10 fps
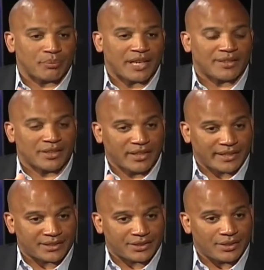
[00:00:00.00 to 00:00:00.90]
to make the
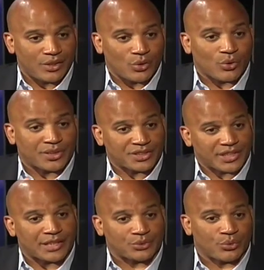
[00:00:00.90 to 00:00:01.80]
list or the
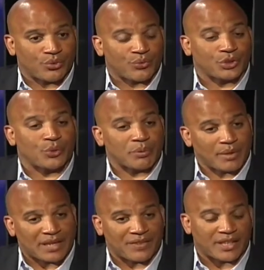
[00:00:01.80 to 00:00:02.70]
schedule for doing
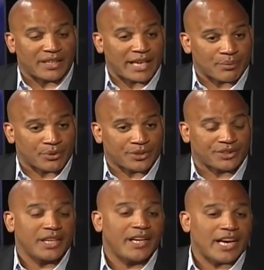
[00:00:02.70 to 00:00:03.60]
paving in the
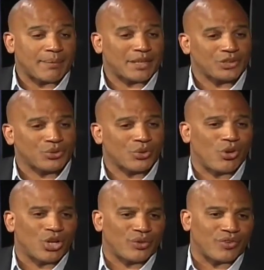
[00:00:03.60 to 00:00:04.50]
neighborhoods. I'm not sure
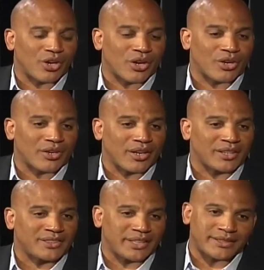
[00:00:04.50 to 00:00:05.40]
all of our
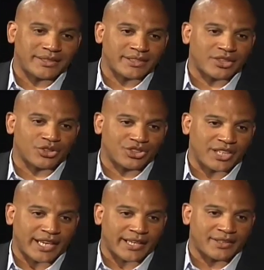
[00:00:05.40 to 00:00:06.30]
citizens
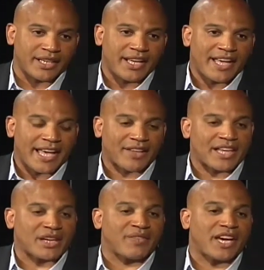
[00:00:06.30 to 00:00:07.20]
understand how
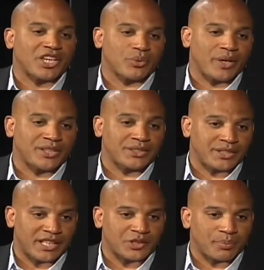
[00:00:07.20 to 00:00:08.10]
that evaluation
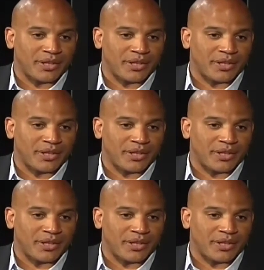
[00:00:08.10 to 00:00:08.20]
takes